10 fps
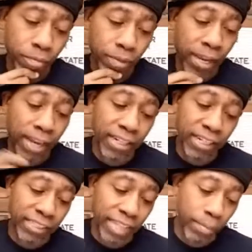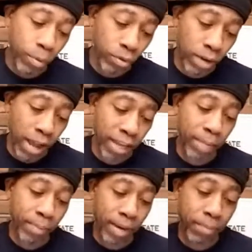yeah, then he sampled
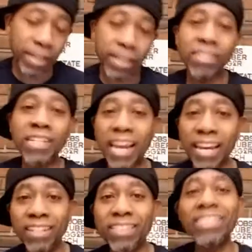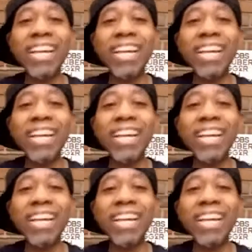EPMD, J